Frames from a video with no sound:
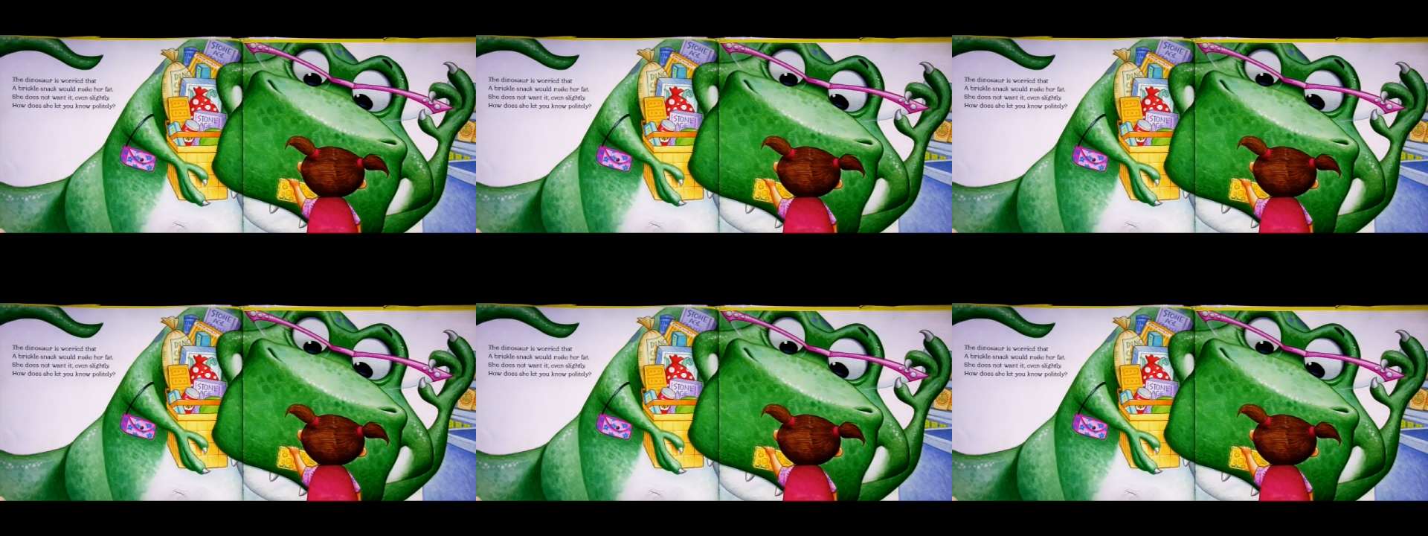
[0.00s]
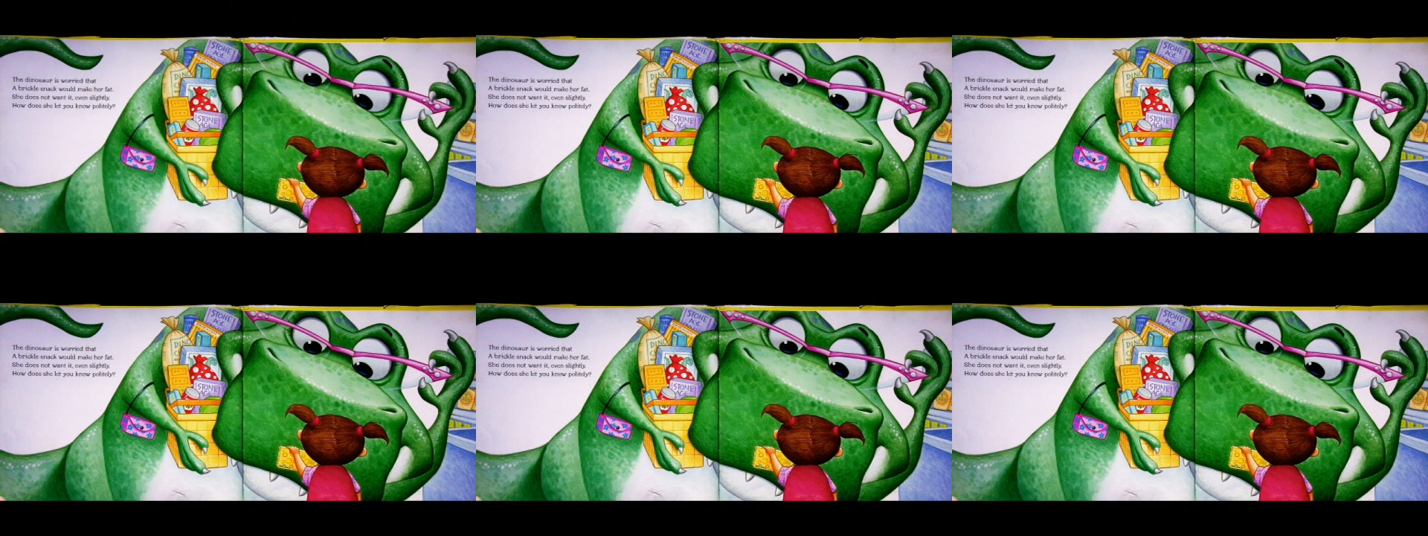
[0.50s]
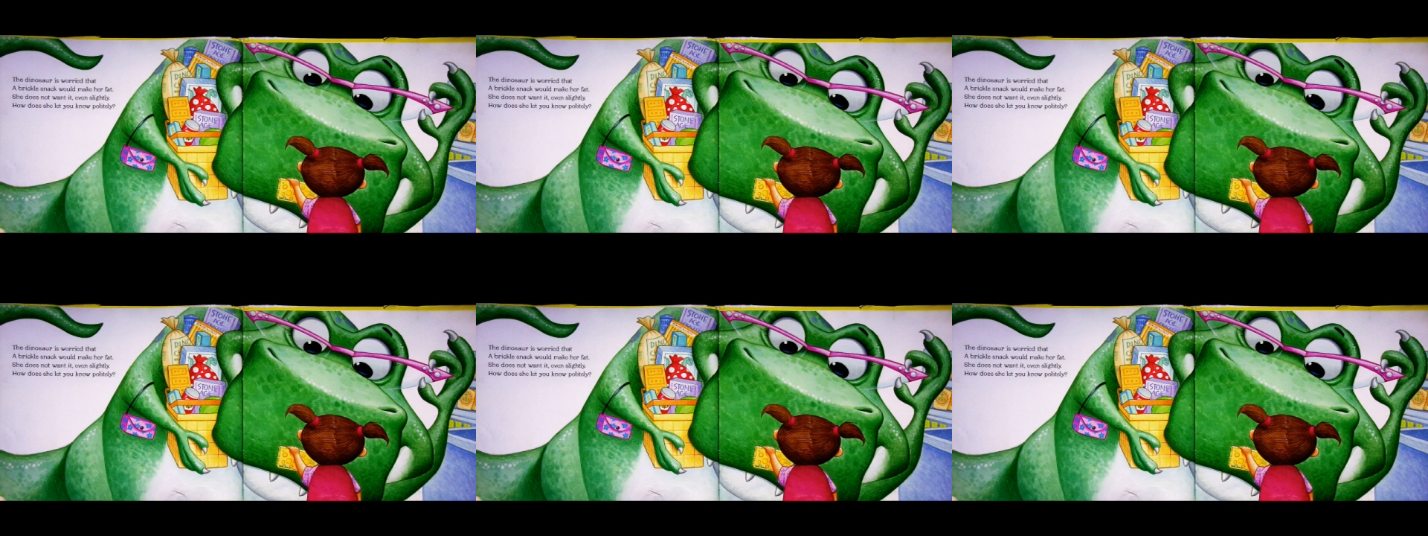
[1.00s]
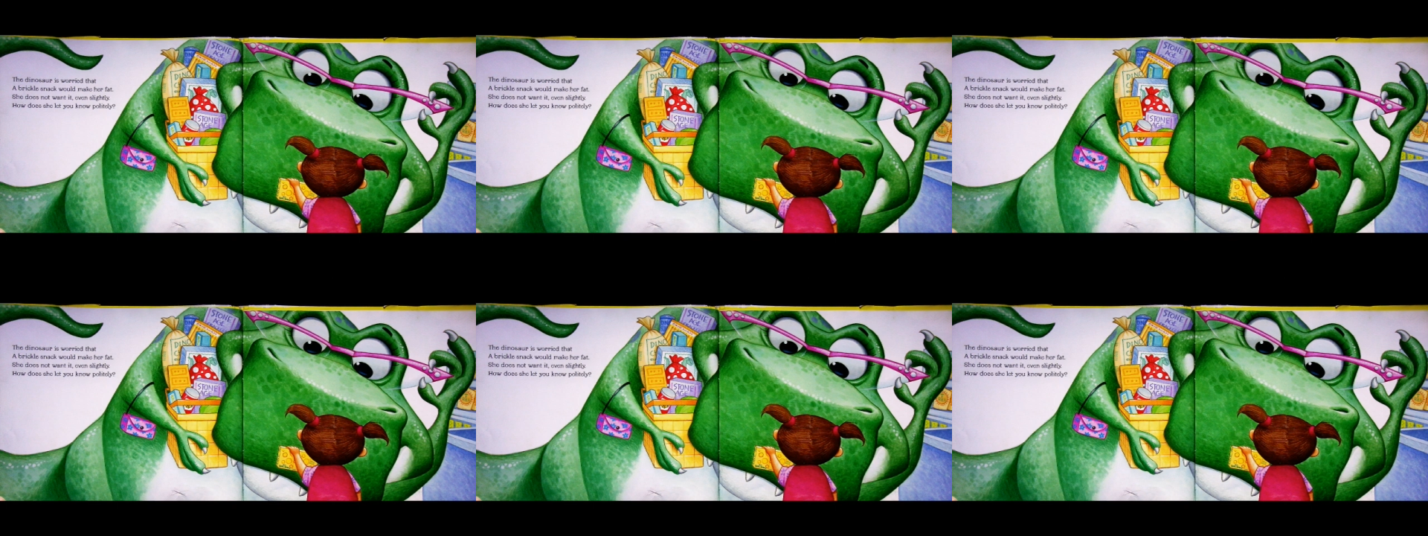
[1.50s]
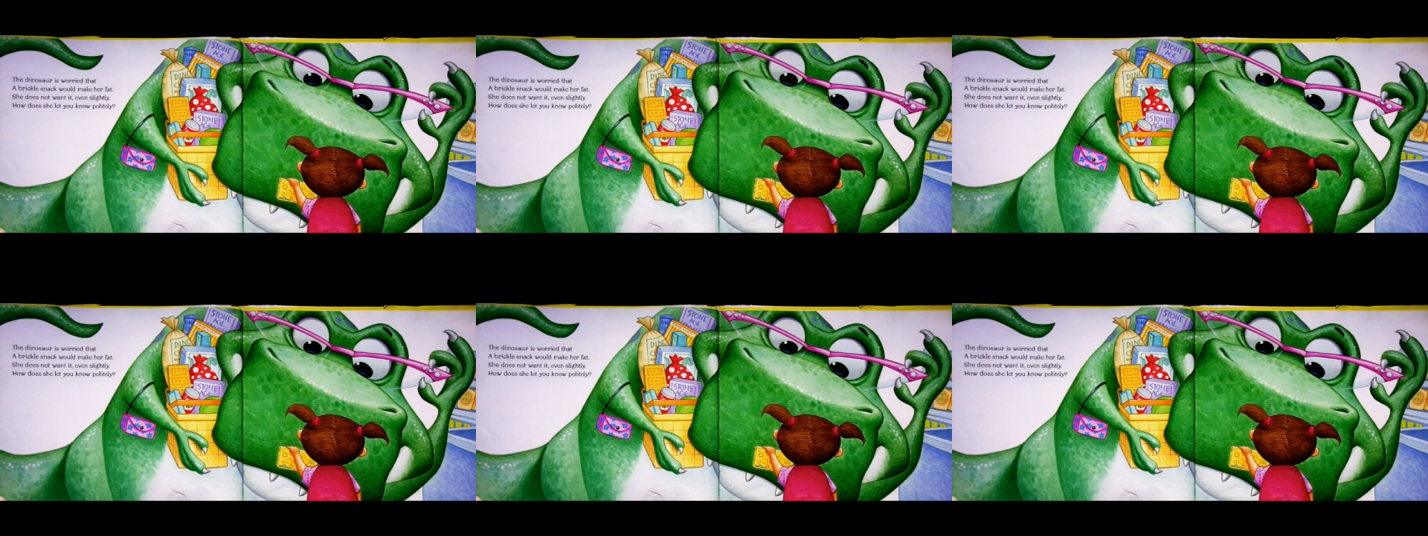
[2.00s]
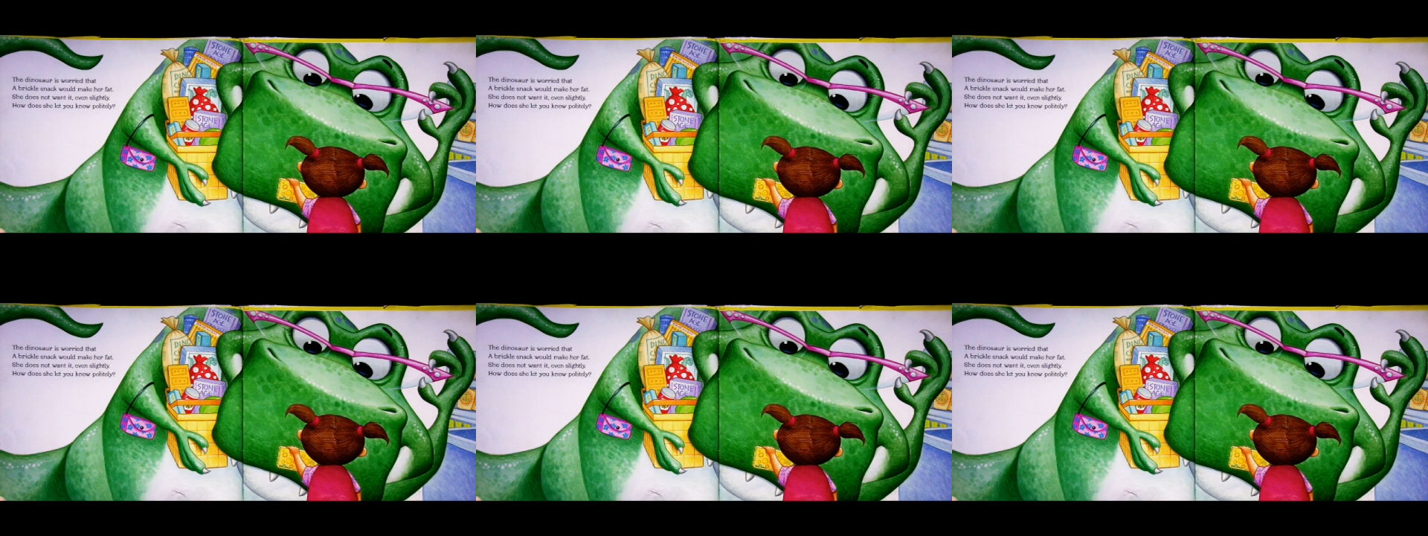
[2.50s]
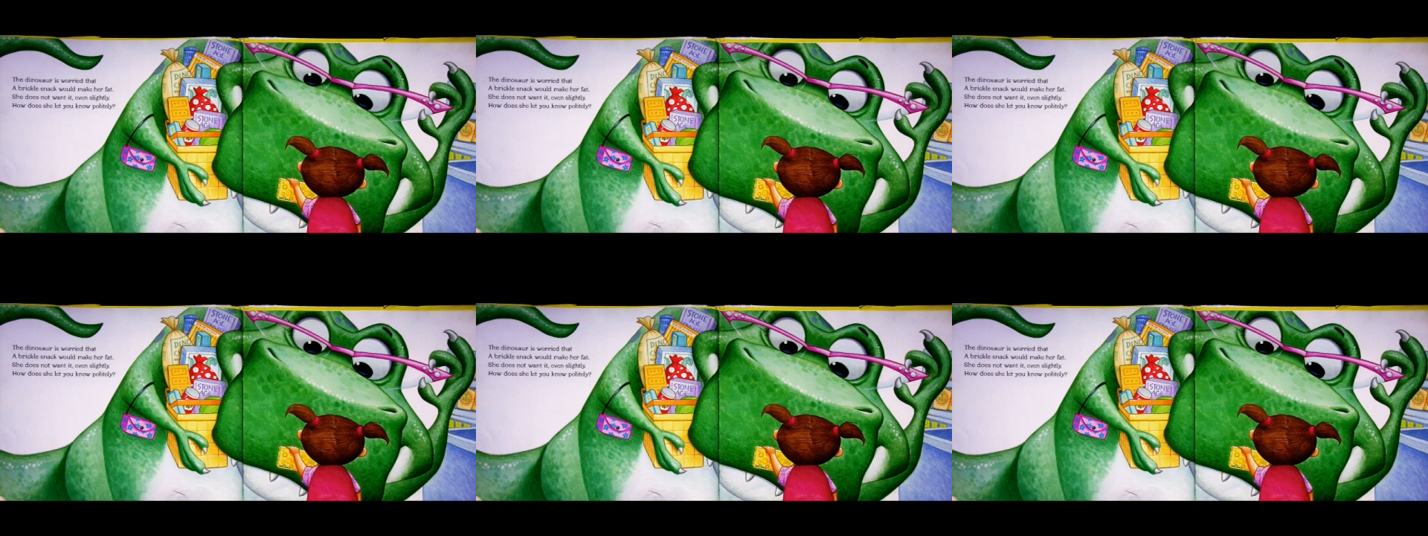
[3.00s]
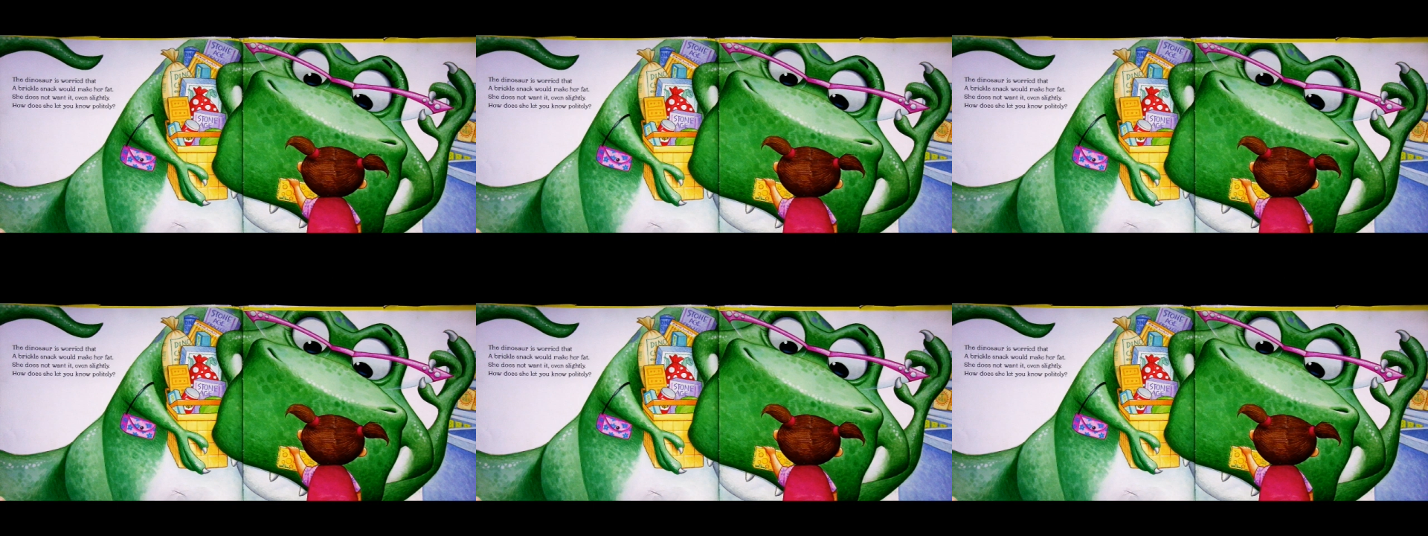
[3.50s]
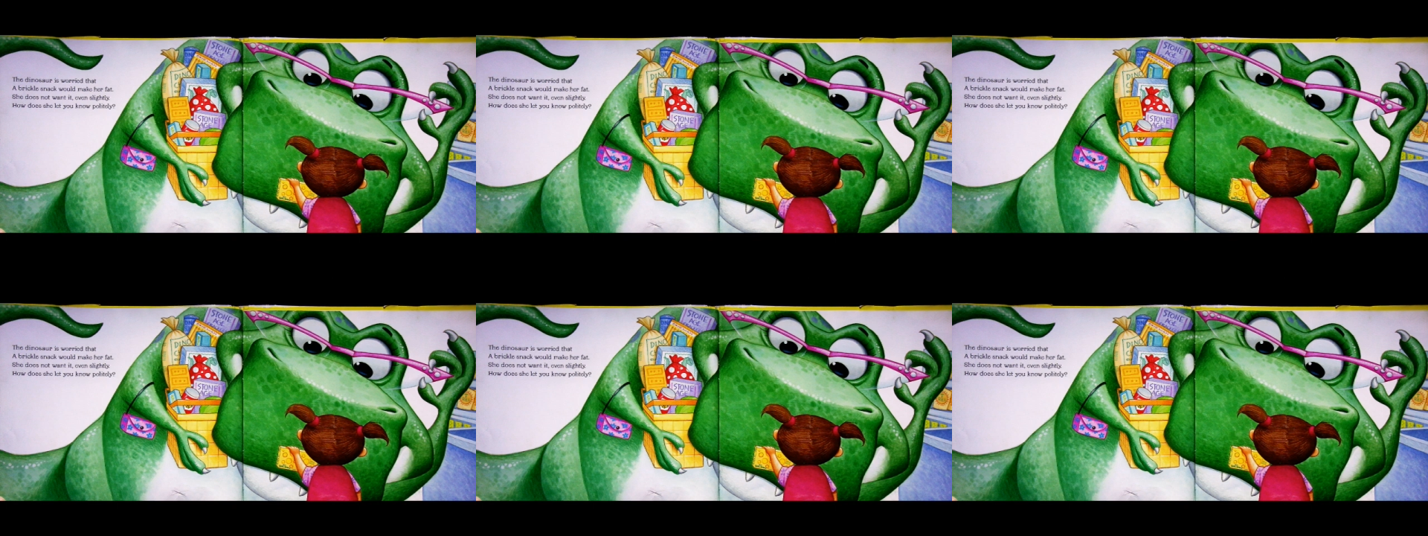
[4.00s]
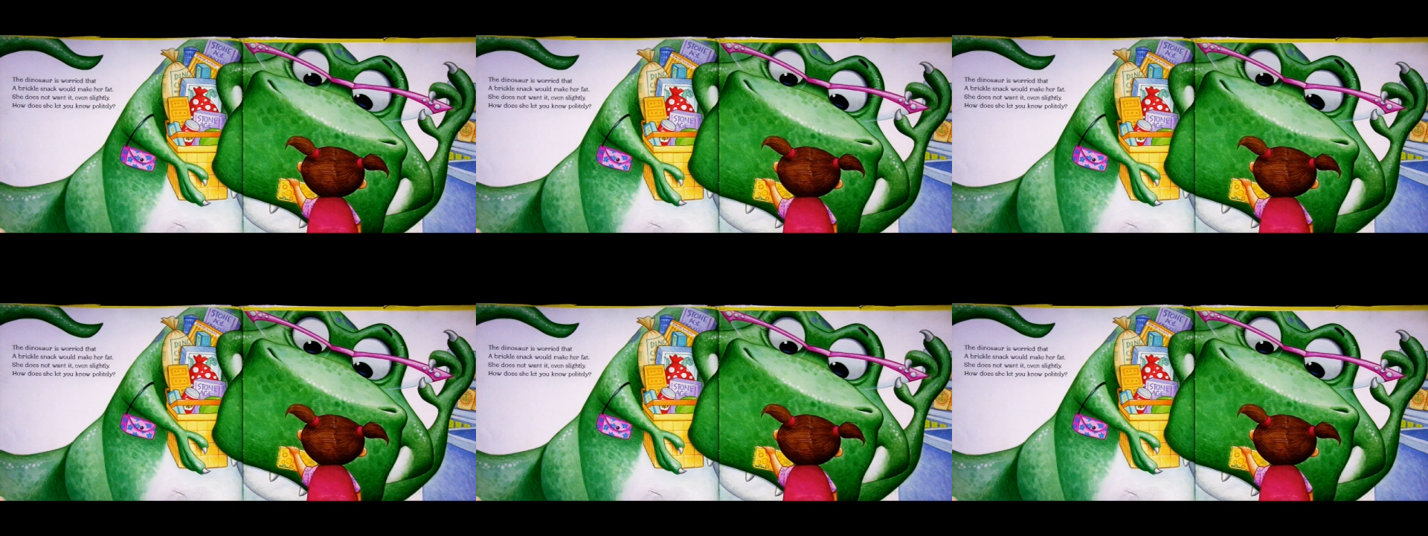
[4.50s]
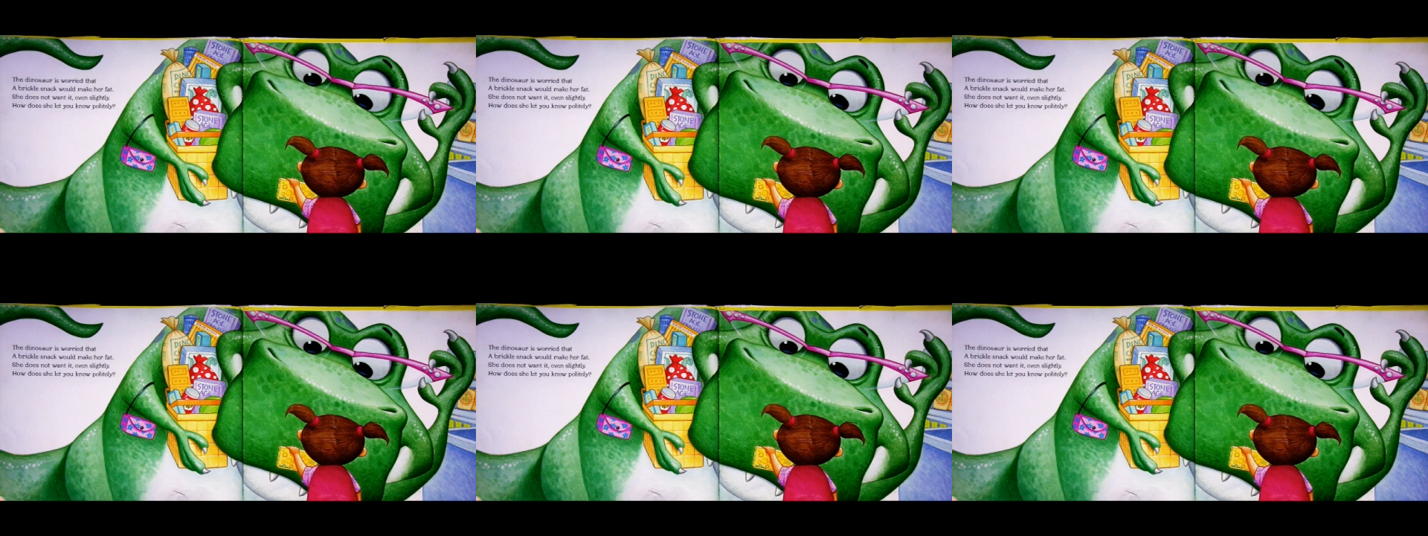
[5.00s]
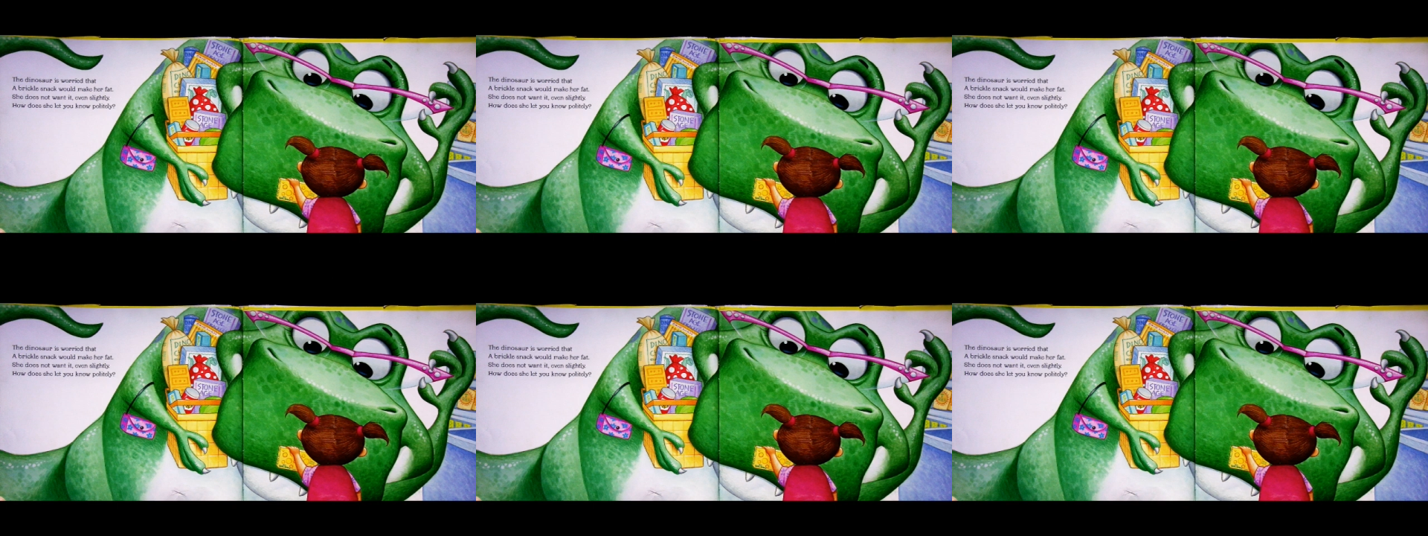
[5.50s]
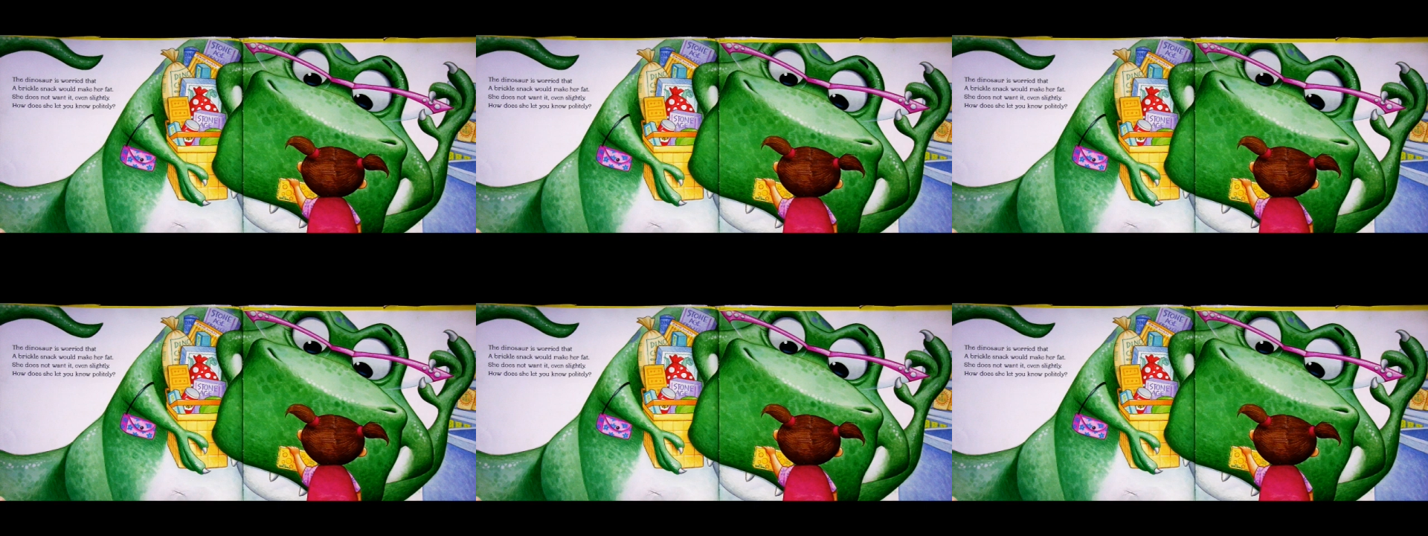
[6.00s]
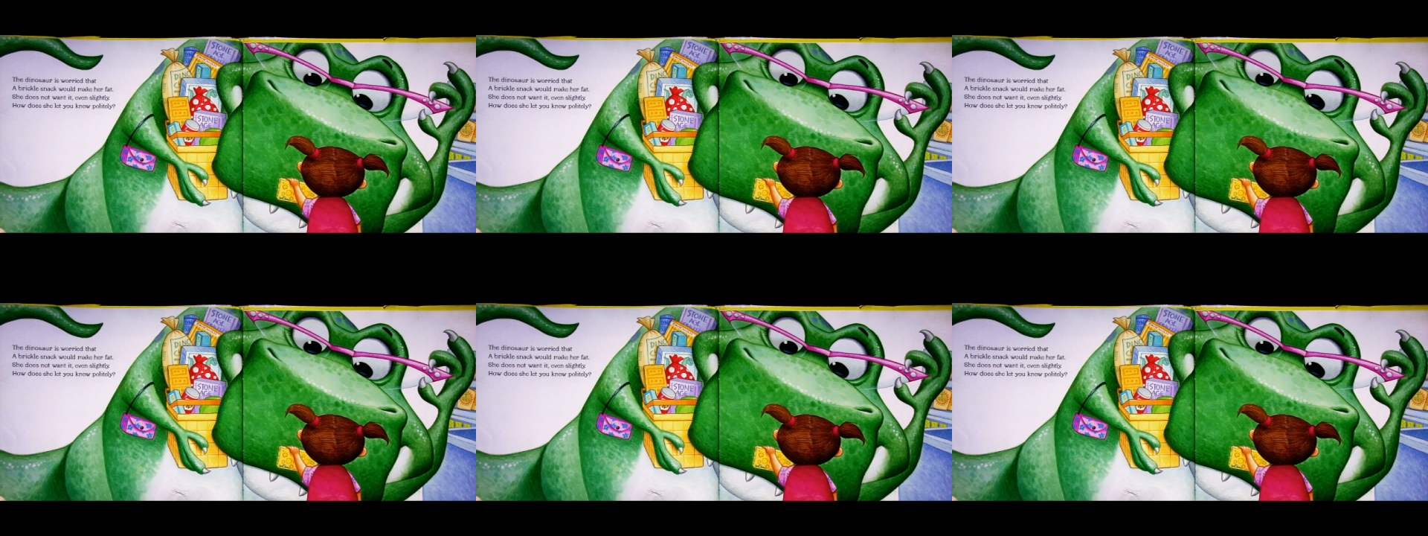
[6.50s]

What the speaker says: No face is visible, so there are no lips to read.